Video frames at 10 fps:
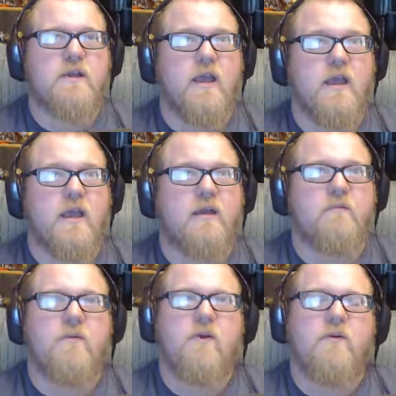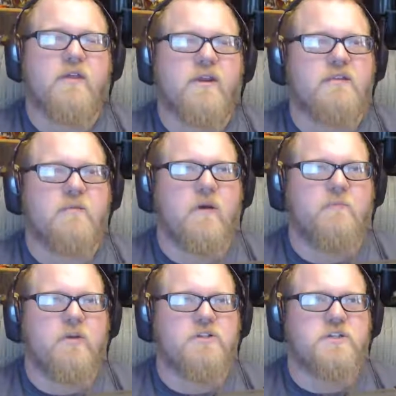Yeah. The nice thing about
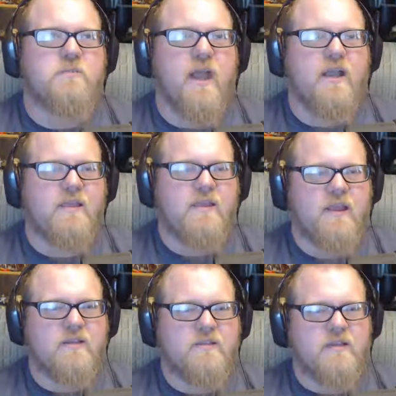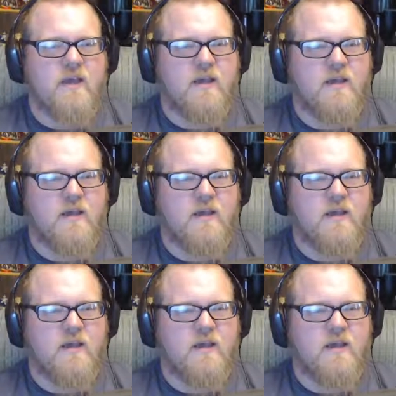Persian back in the day is